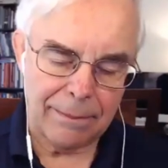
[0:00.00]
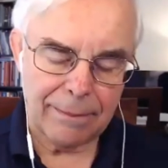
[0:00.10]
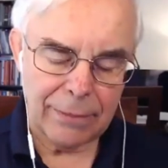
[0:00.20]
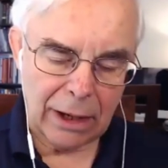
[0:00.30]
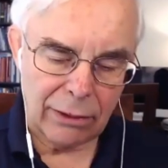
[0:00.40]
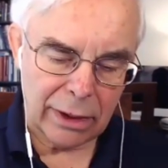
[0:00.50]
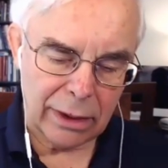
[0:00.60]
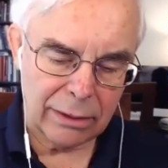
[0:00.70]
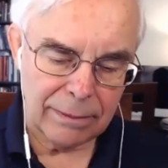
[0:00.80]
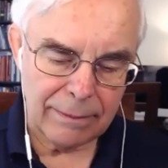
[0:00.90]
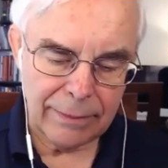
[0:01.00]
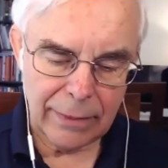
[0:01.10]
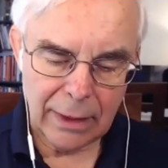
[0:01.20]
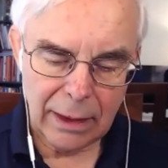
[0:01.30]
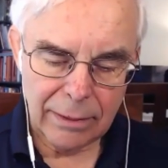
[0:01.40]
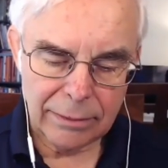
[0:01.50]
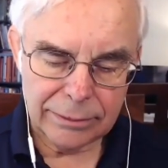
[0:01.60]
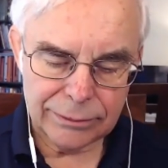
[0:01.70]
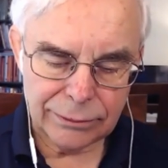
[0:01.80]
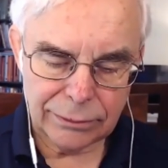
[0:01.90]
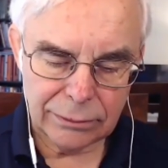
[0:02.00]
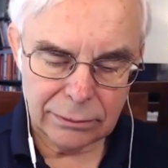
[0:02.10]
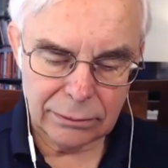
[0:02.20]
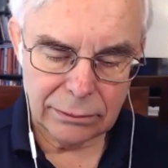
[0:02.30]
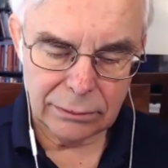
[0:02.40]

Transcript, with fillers: Okay. Yeah, V A P P.